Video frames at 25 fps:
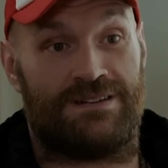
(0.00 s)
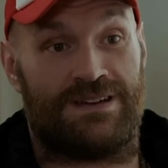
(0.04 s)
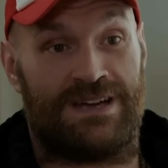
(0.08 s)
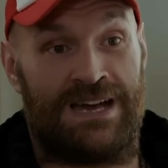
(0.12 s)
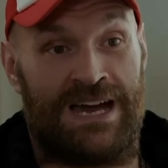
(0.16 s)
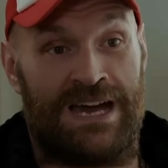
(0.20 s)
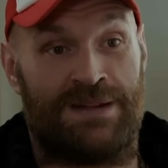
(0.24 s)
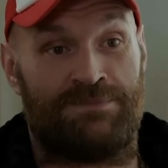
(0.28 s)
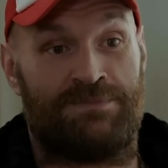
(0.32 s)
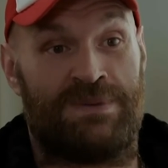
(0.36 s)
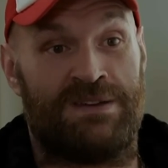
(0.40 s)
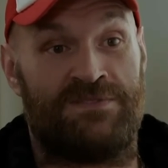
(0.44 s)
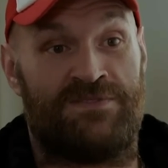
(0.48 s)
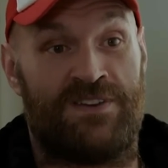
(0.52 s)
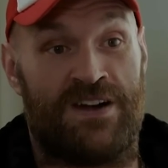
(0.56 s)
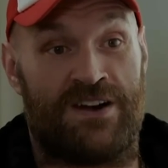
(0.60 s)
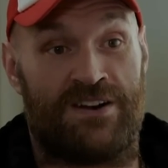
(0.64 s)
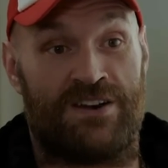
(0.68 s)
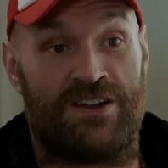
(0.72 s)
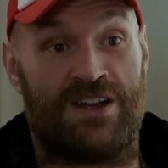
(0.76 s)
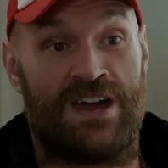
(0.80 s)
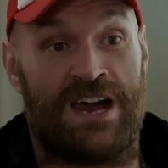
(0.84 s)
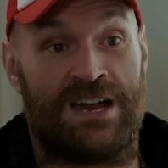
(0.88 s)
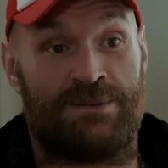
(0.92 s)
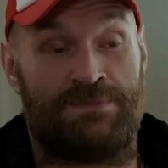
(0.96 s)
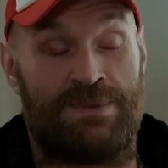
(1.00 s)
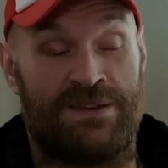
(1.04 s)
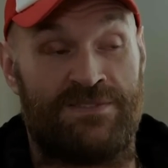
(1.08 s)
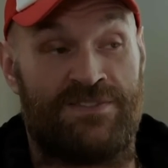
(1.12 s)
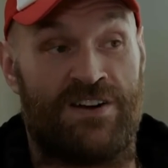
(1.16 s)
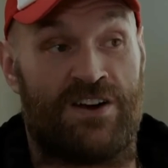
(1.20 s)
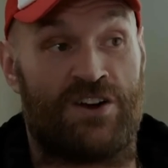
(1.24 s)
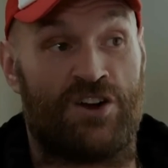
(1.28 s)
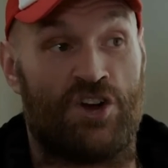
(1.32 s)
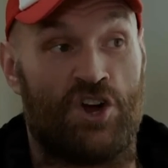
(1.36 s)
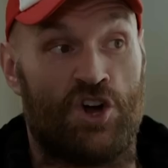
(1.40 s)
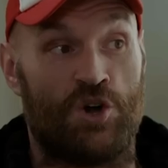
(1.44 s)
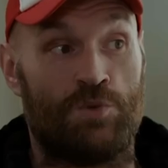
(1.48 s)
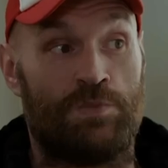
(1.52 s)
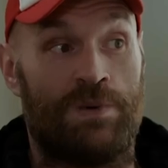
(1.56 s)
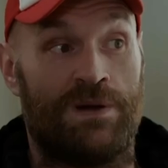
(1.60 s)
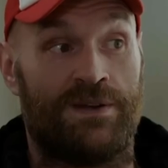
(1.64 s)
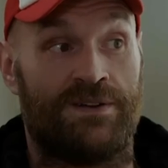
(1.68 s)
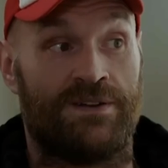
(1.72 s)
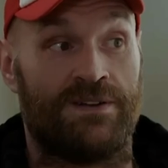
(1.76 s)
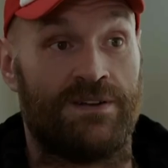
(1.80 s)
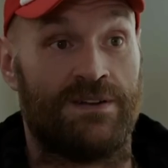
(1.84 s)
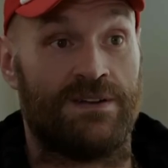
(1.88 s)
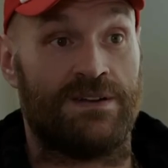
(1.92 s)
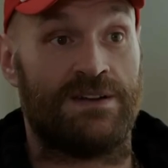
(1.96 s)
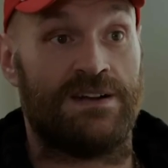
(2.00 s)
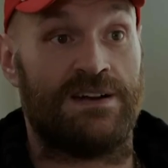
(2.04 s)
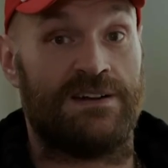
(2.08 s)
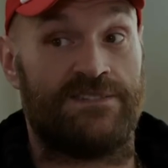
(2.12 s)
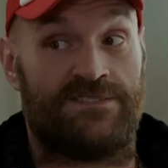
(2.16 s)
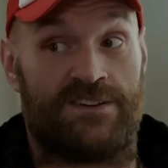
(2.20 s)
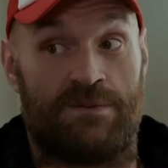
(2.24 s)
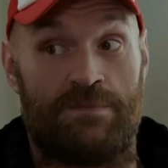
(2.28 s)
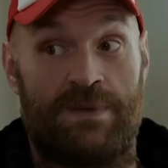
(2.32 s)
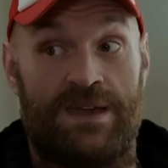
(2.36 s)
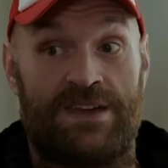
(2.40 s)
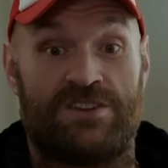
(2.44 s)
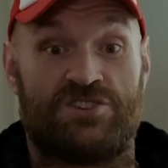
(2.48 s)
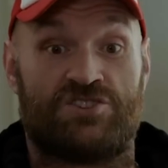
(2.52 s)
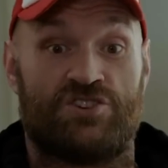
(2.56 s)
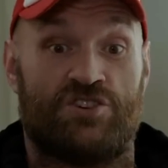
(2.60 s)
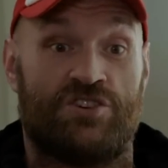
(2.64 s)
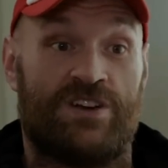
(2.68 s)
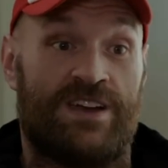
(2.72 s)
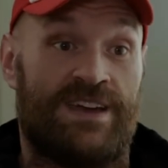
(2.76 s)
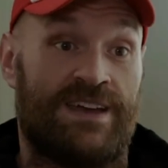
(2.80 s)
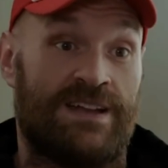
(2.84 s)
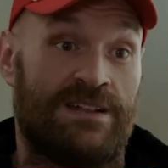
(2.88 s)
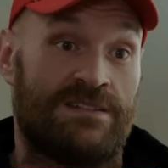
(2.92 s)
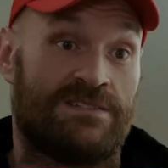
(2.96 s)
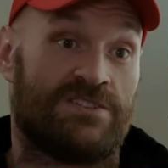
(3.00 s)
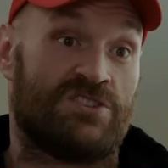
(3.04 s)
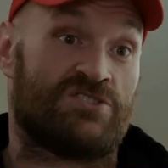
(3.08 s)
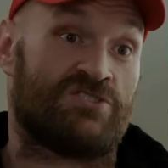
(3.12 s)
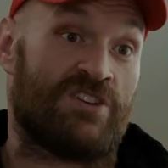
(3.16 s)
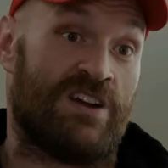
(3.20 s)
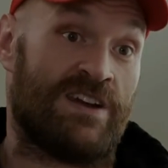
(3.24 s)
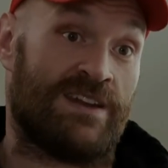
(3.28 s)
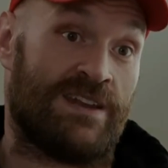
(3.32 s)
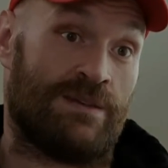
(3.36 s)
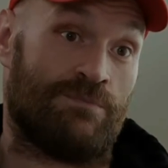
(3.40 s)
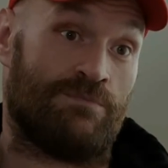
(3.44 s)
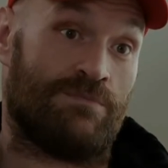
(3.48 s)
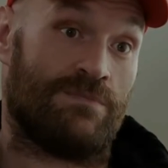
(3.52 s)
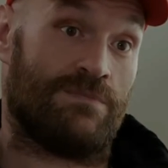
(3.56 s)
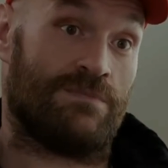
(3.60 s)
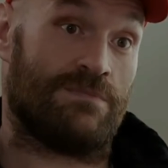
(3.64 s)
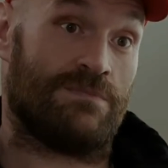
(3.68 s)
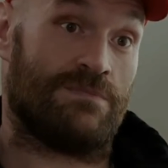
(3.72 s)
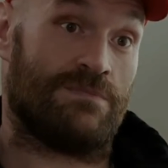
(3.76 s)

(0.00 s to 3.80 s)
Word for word: That's a great offer. I'd be very open for me and Sugar Hill to train him.